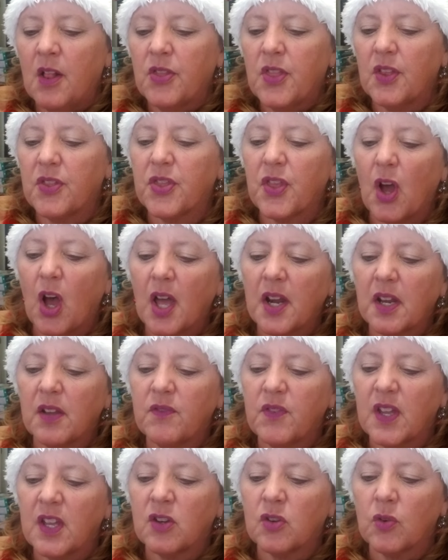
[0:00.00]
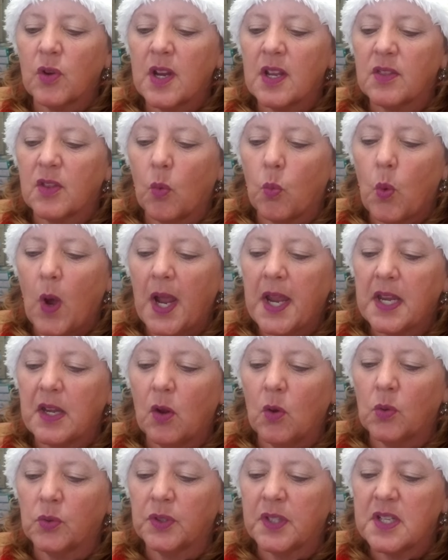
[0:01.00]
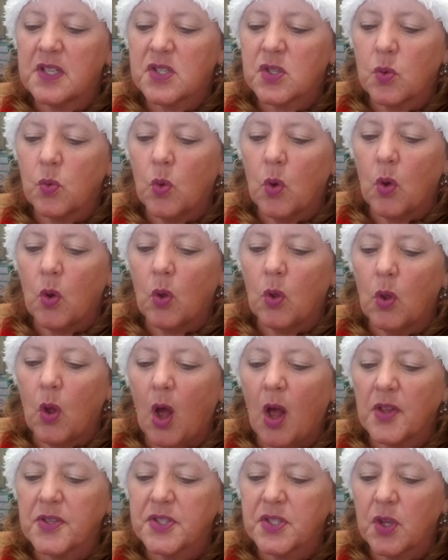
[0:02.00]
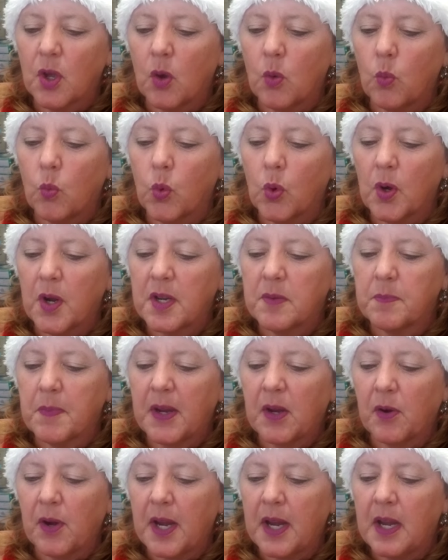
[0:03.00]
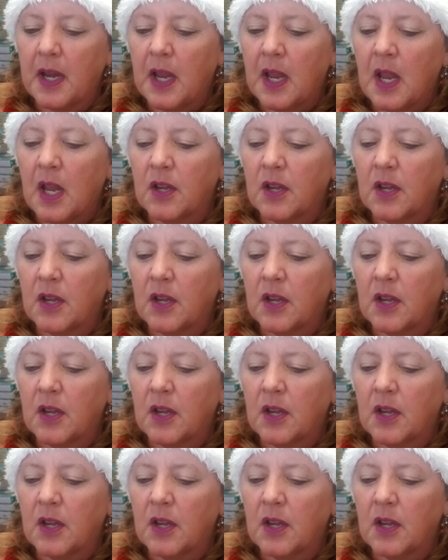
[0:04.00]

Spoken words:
The thought of entering the white-only school also worried Mary.